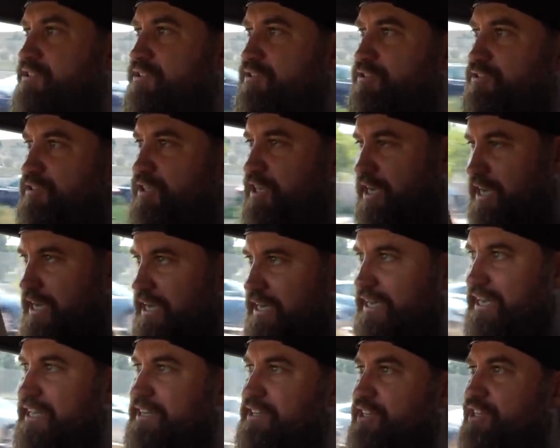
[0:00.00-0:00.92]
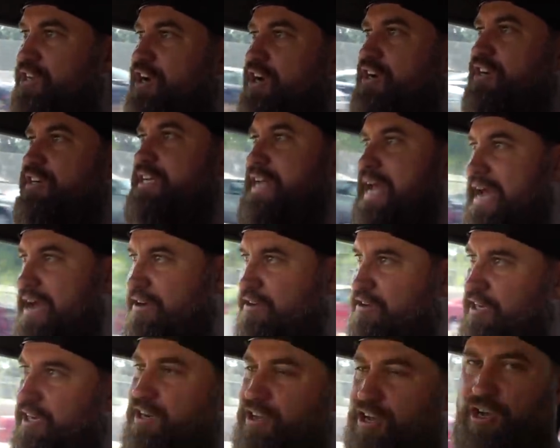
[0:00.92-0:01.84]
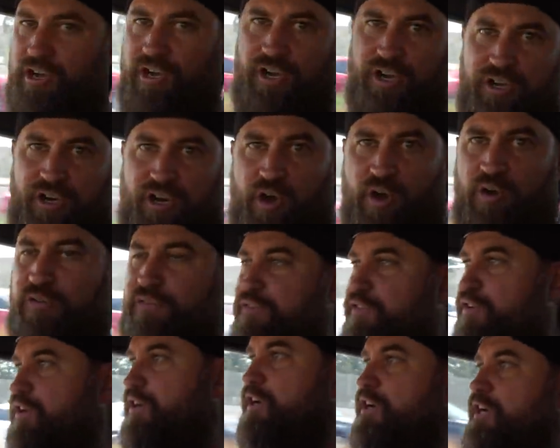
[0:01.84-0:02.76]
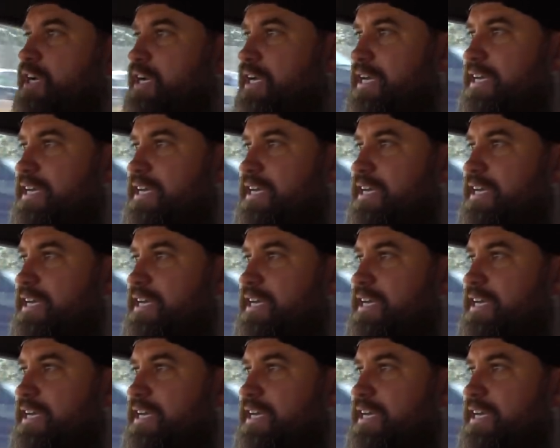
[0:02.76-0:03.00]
to get the car down and hunkered over